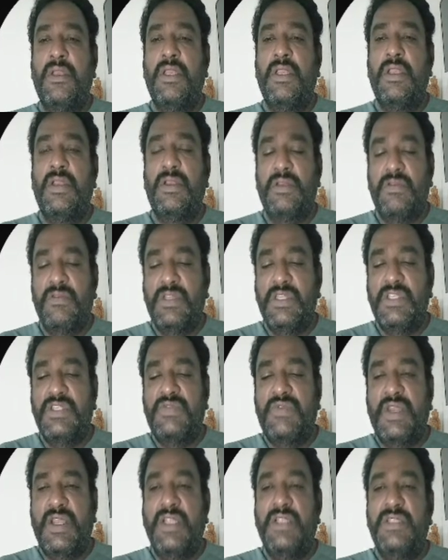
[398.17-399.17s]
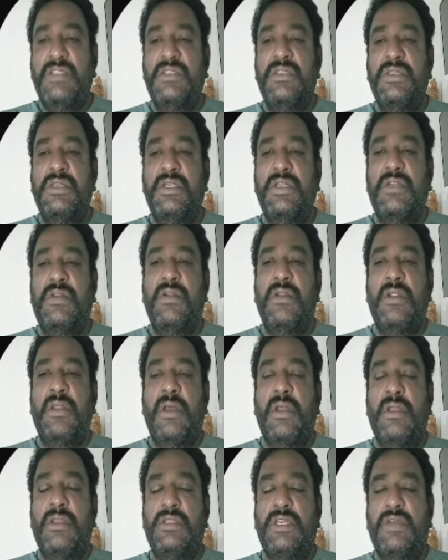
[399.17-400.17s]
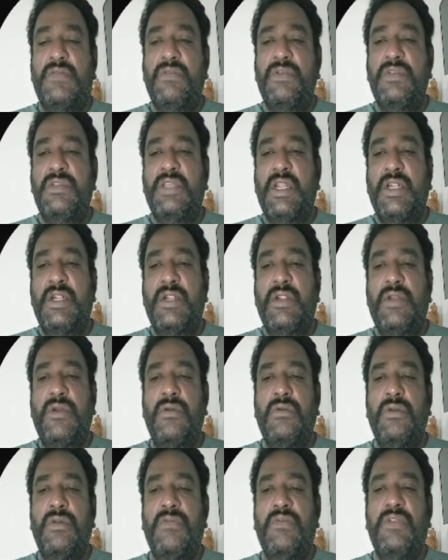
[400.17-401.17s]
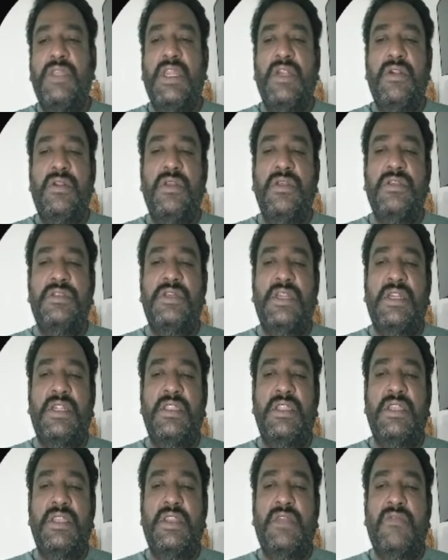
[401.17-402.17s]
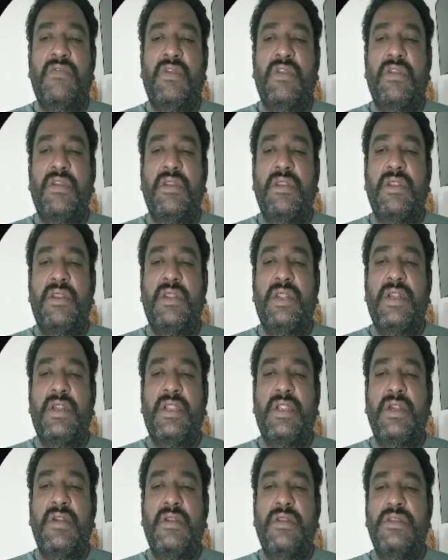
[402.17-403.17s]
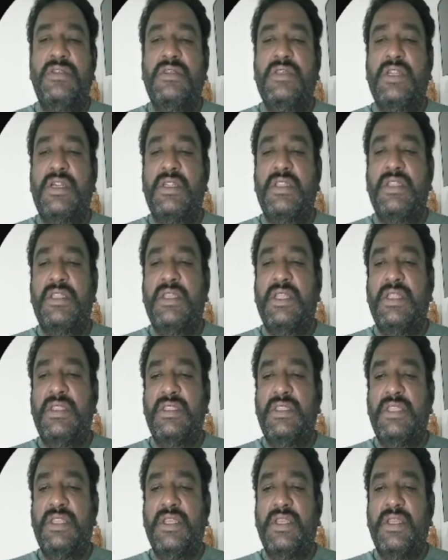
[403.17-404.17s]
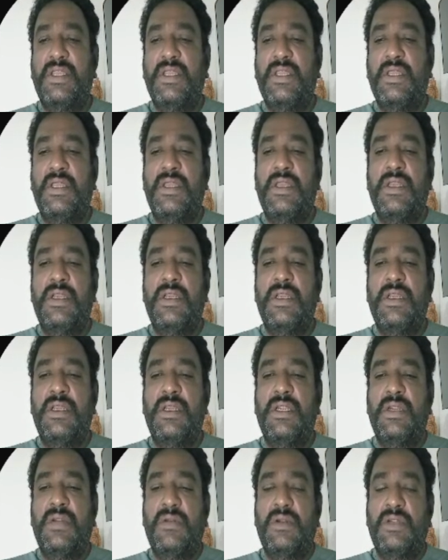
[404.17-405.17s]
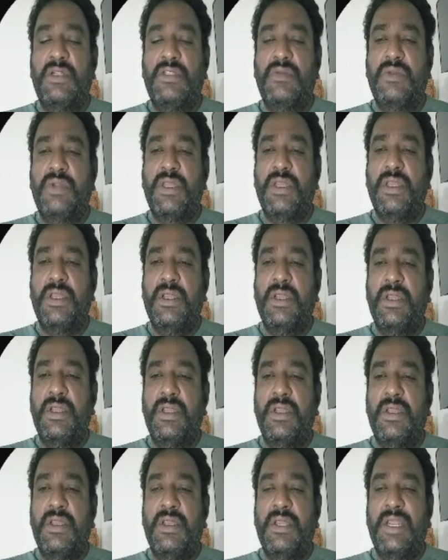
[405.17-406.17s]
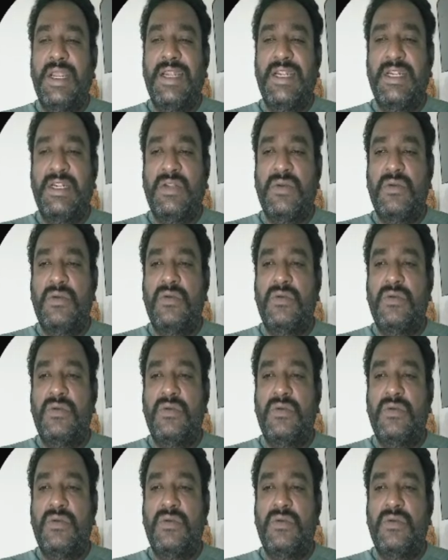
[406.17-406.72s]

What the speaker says: If this fails, it will check with n2. If the n2 is greater than n1 and n2 is greater than n3, it will display n2.